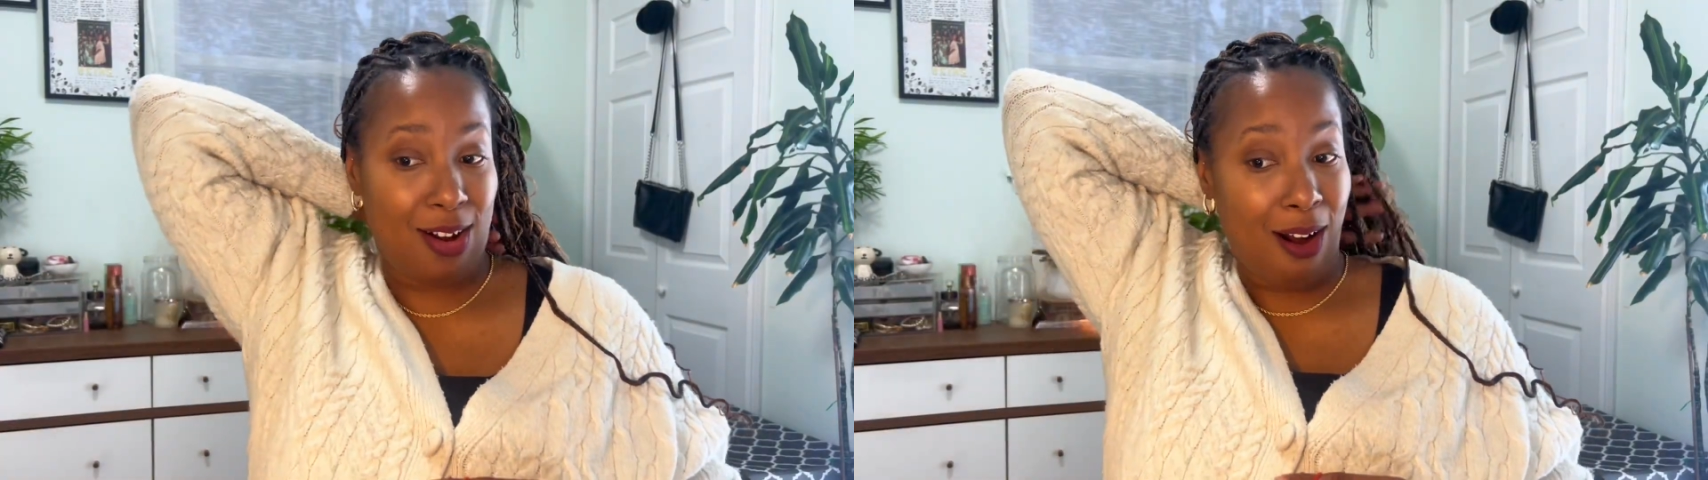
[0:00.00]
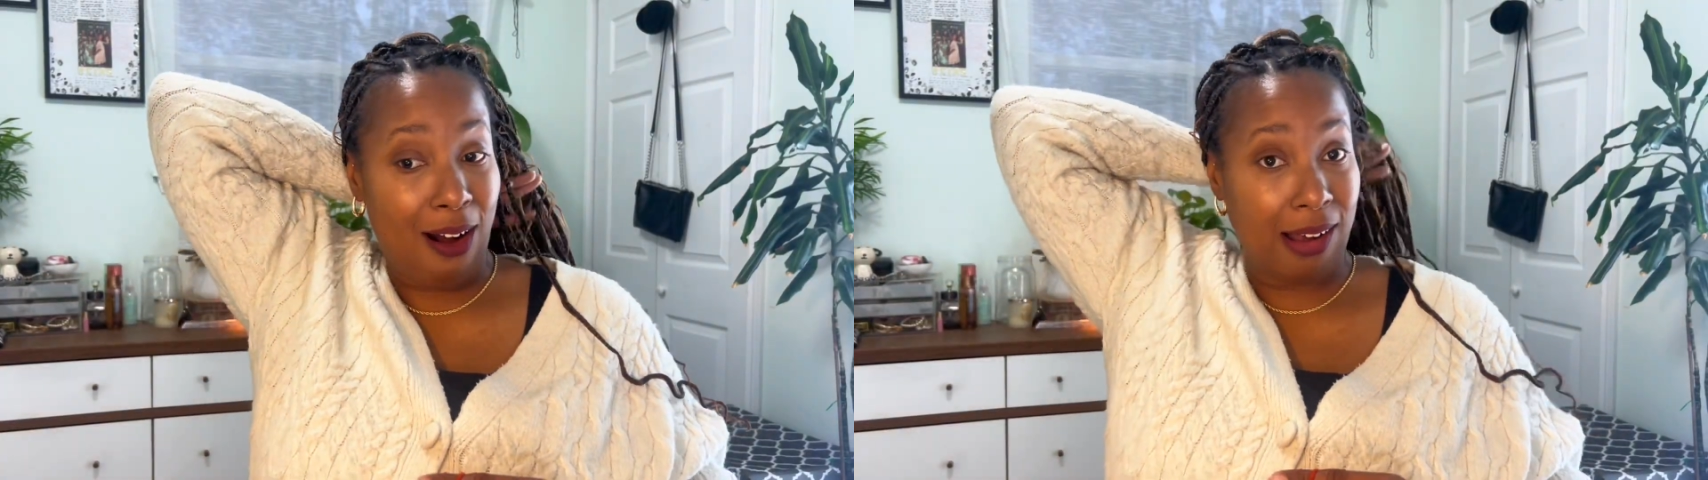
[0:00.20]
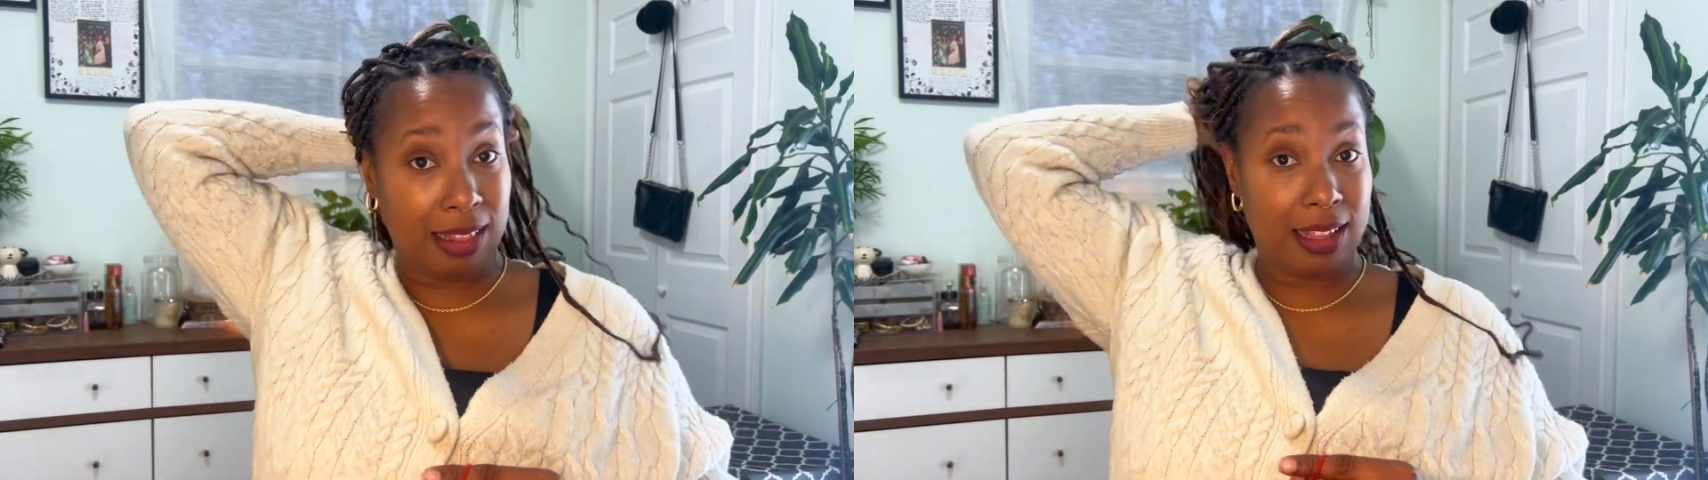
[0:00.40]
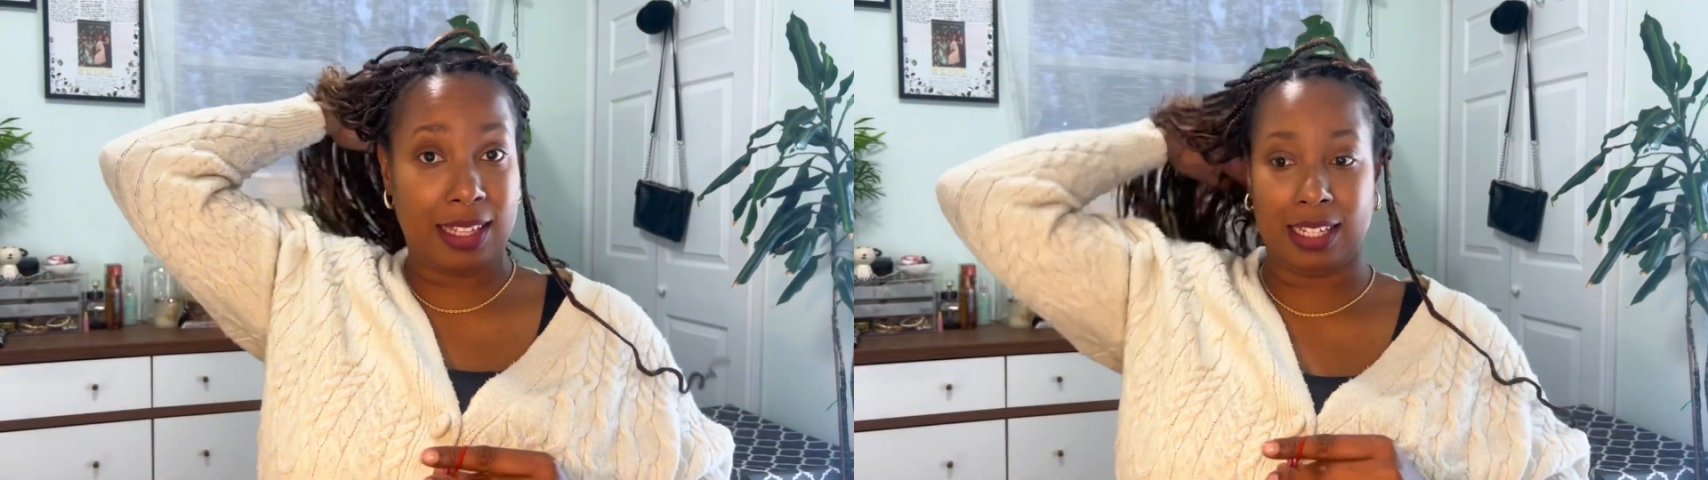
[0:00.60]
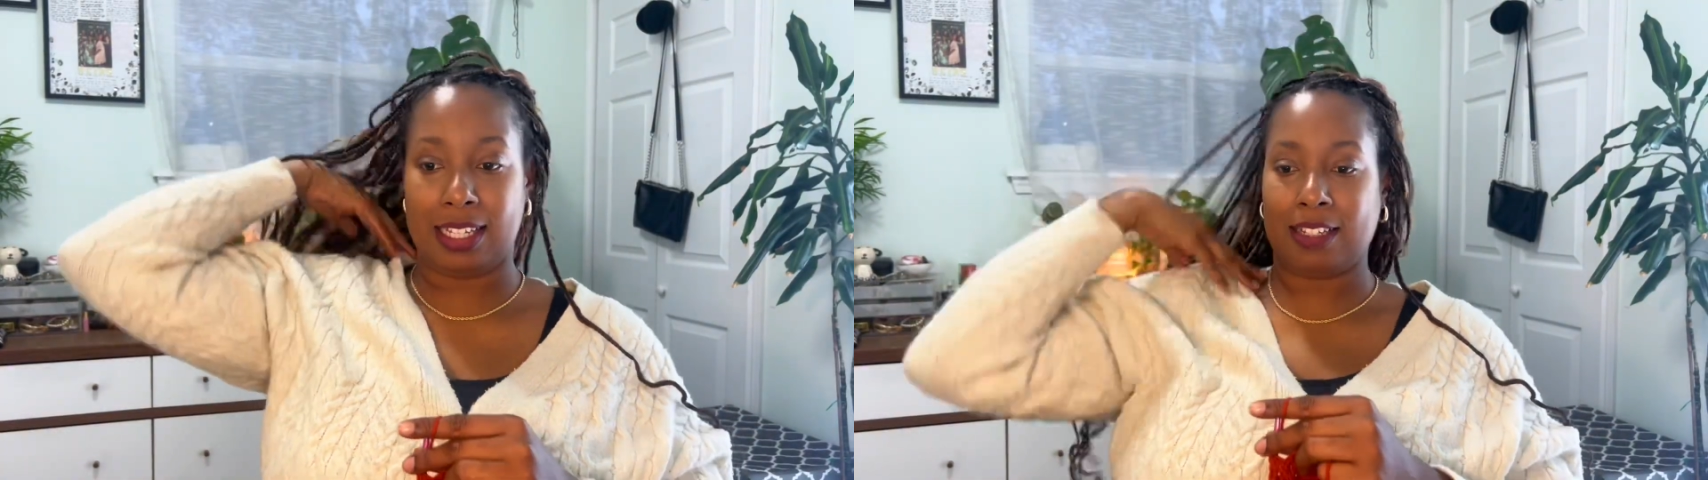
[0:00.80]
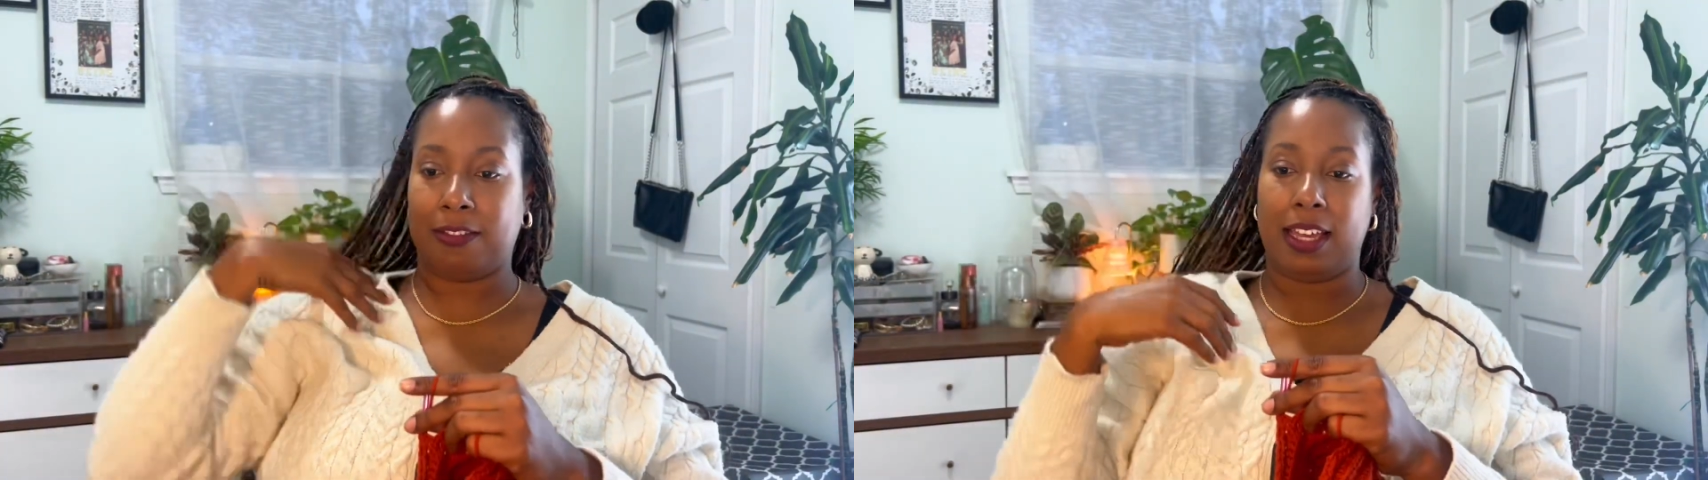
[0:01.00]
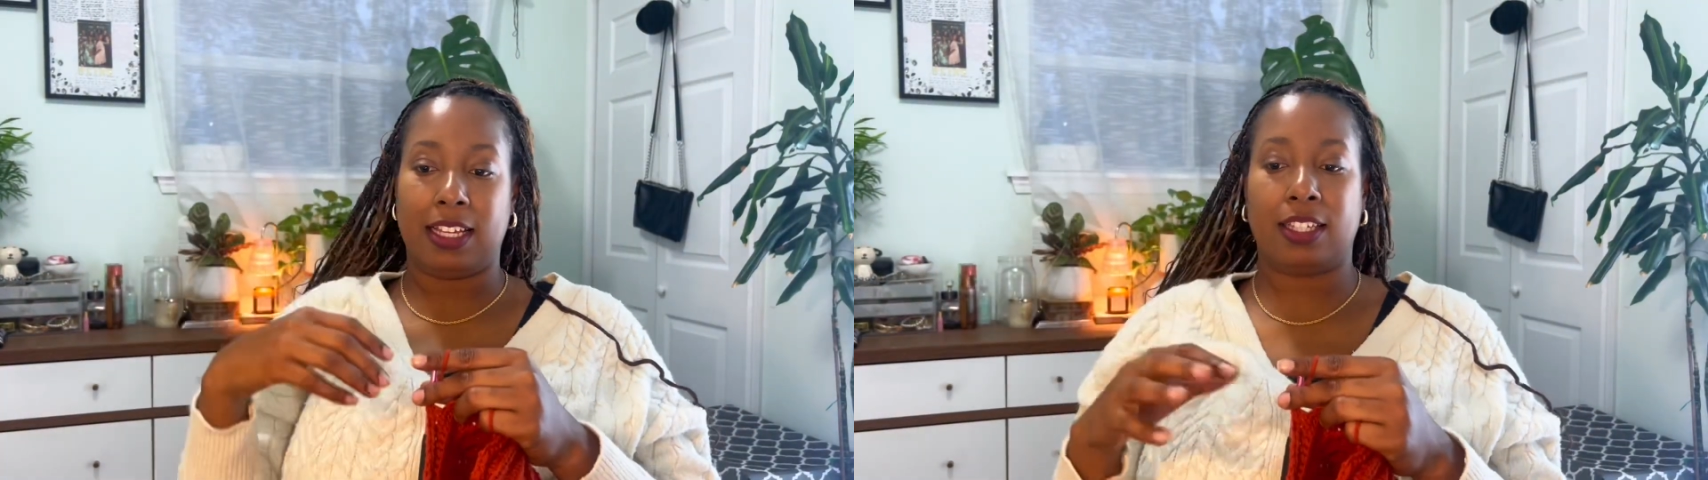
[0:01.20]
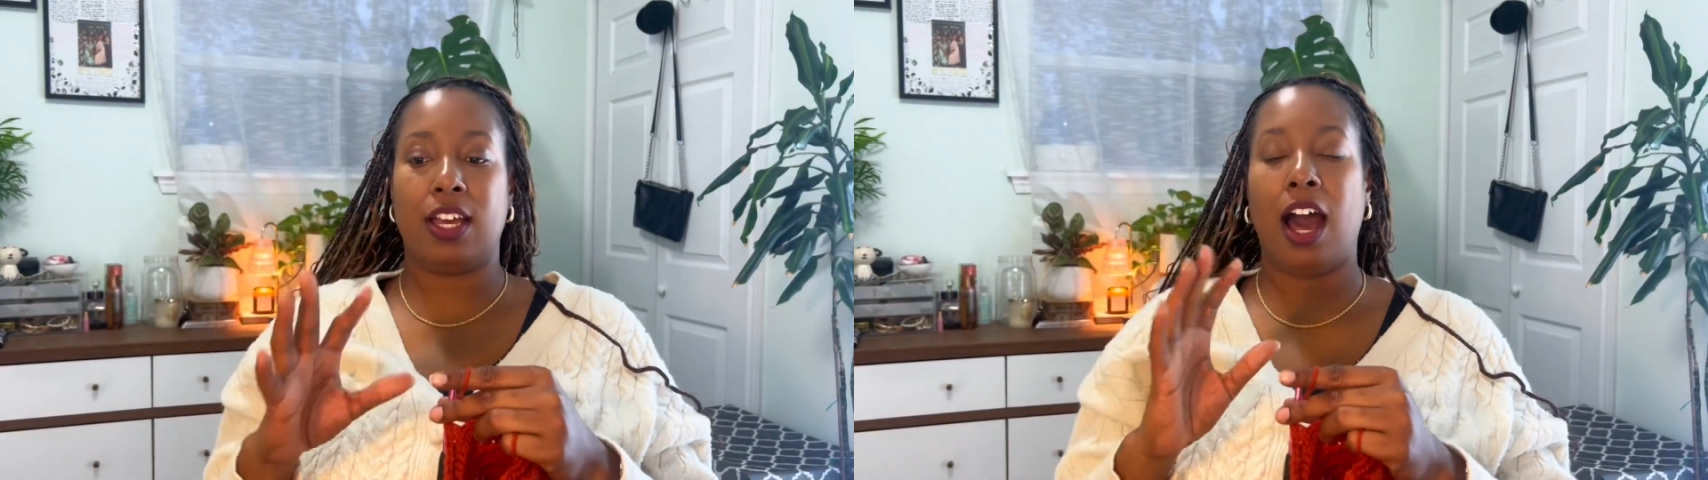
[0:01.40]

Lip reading: on the list of things.